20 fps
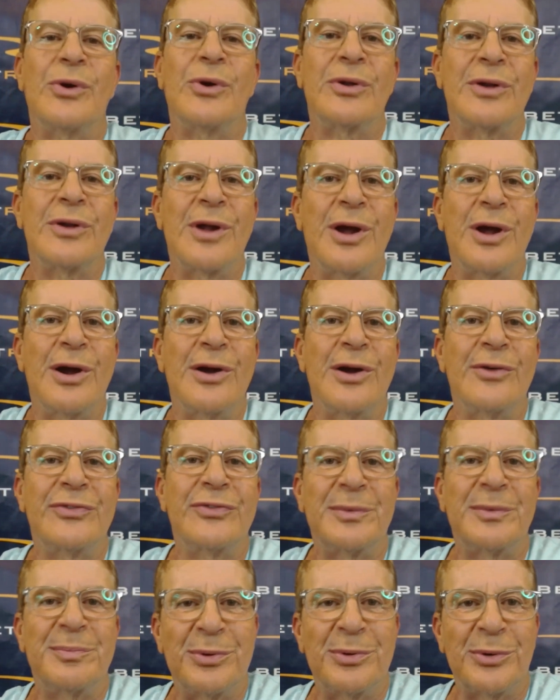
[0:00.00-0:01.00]
have gone
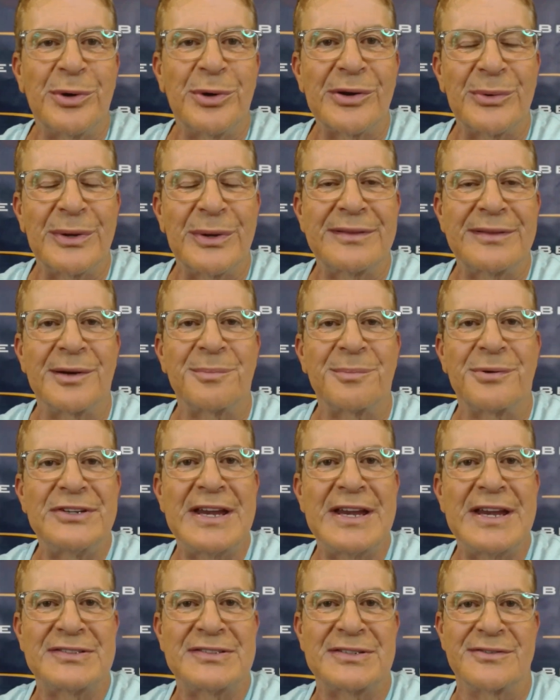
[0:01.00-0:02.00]
overboard with their
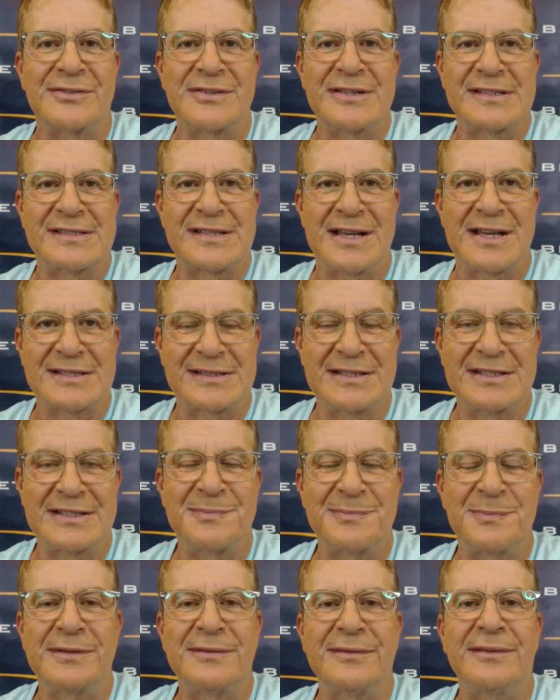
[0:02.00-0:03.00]
appreciation of Rhys
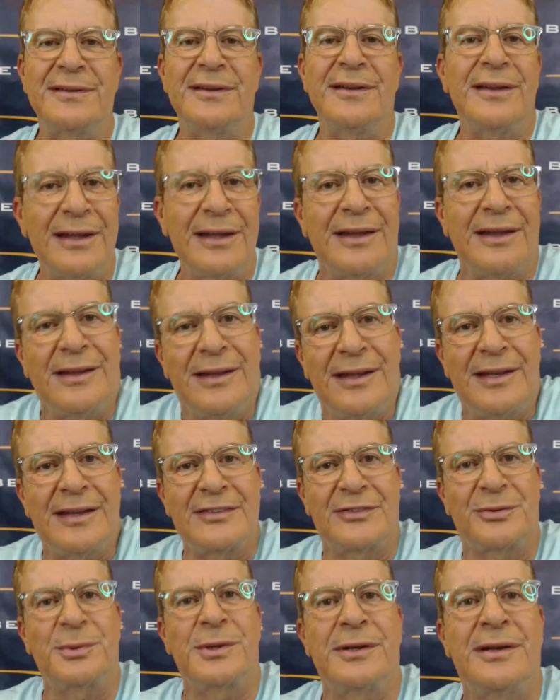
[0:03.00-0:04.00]
Hoskins, but
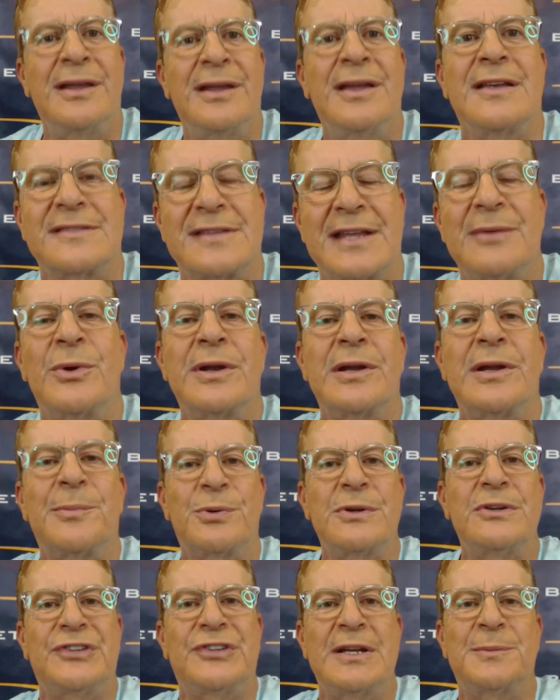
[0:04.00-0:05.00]
it is what it is.
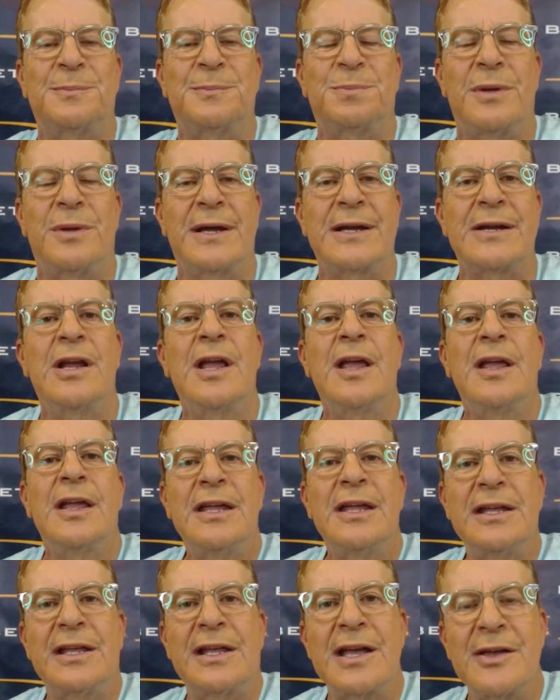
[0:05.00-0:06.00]
They want to appreciate a
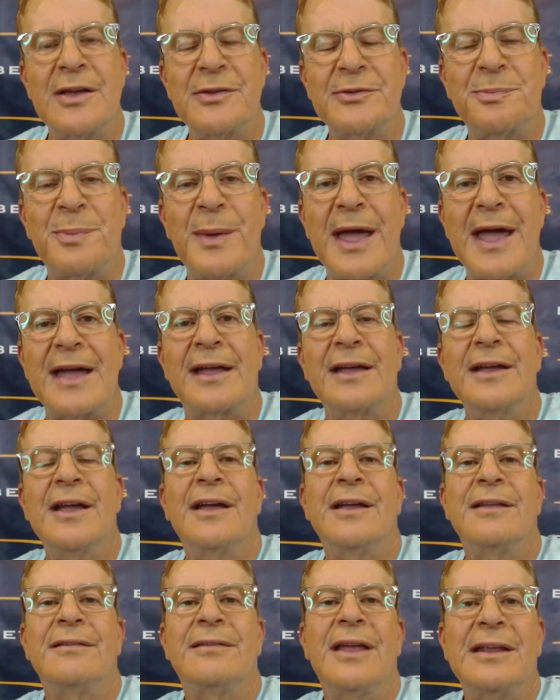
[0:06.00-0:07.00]
player. He comes
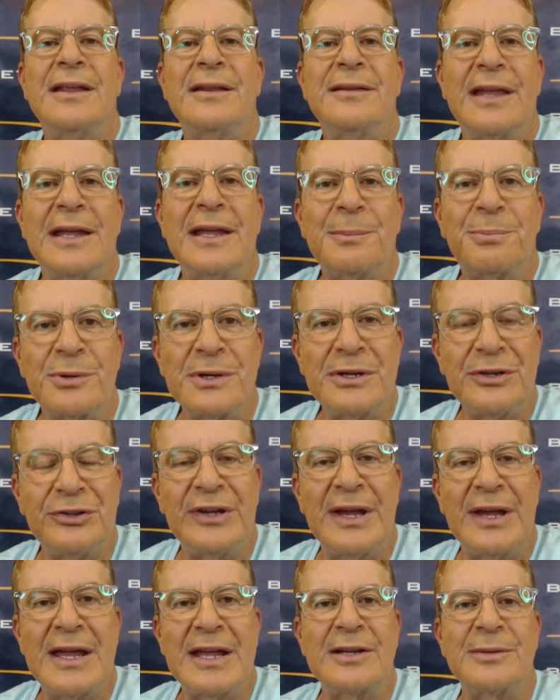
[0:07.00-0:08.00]
back. They
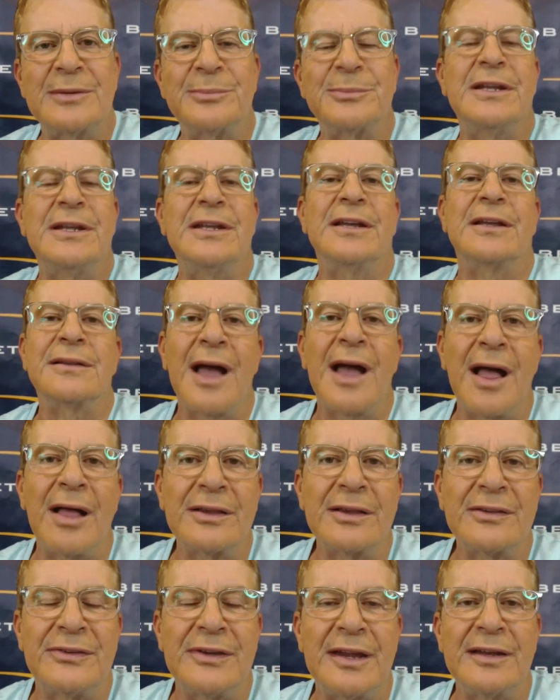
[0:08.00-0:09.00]
appreciate him.
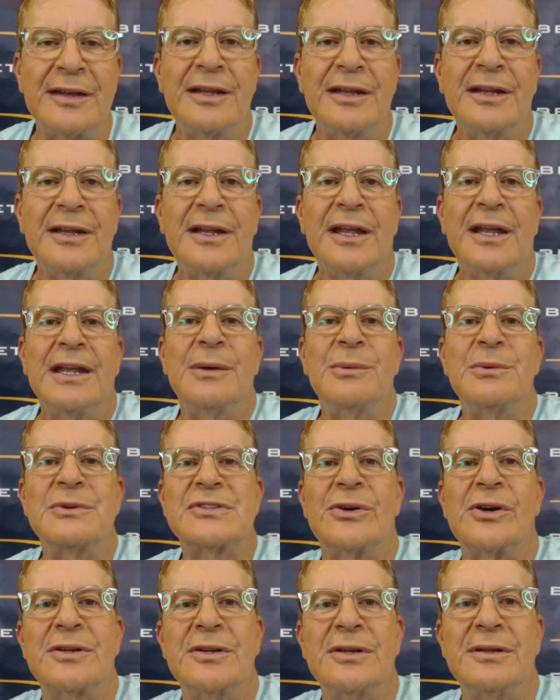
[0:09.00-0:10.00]
He acknowledged it.
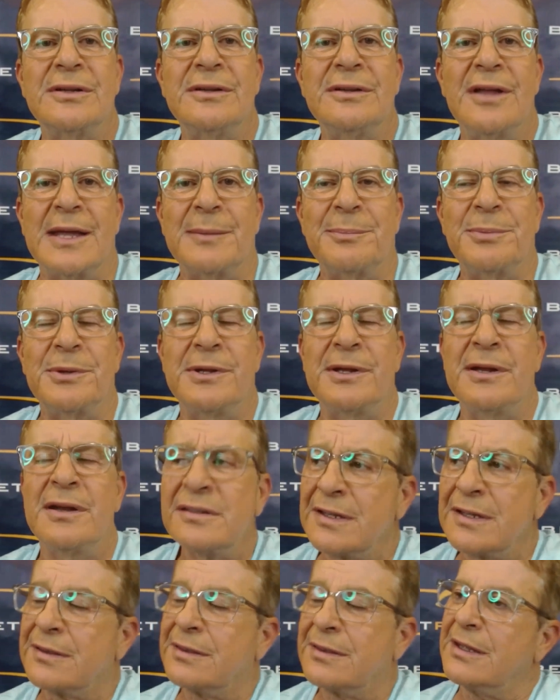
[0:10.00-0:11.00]
It was all good
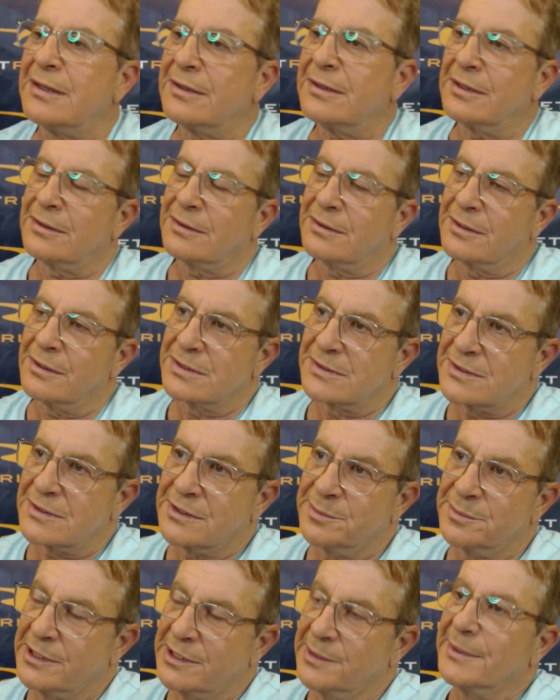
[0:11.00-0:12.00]
night. But here's the thing that
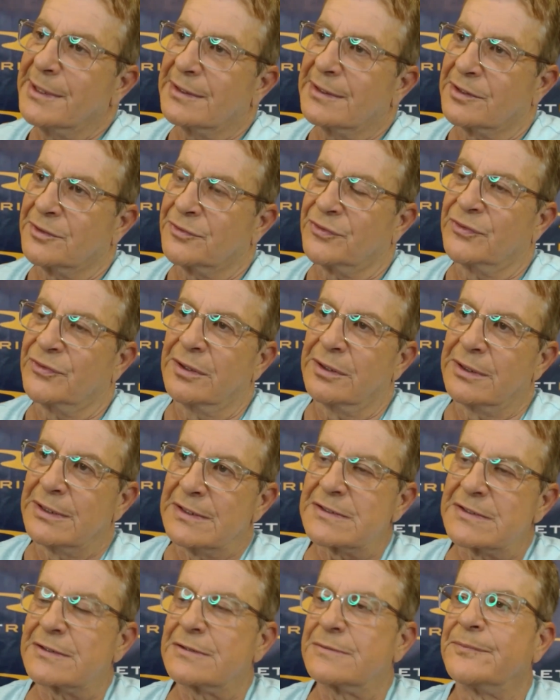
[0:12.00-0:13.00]
dawns on me about the
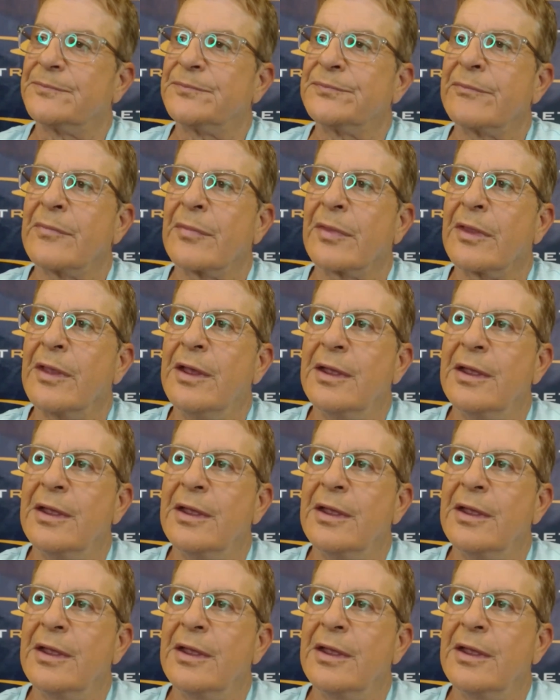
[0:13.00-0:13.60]
Phillies,